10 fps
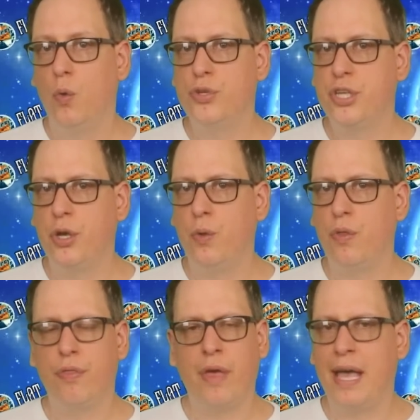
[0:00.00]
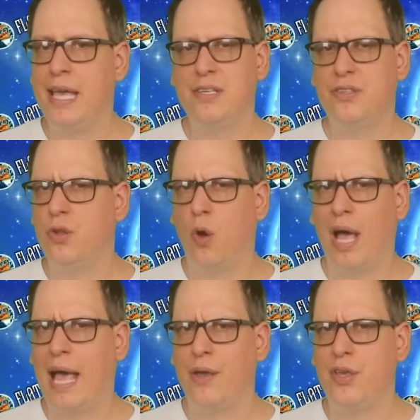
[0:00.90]
Also, that is
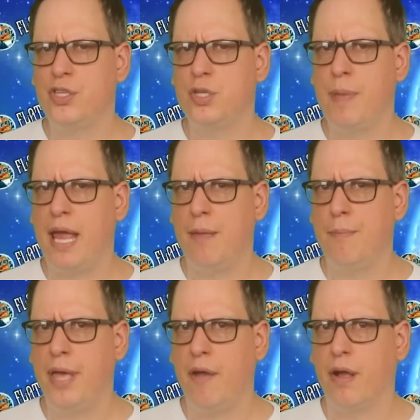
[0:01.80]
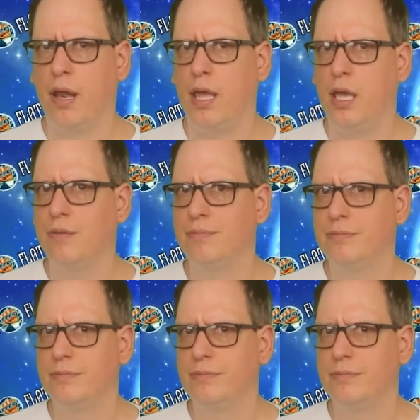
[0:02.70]
not how you spell empirically.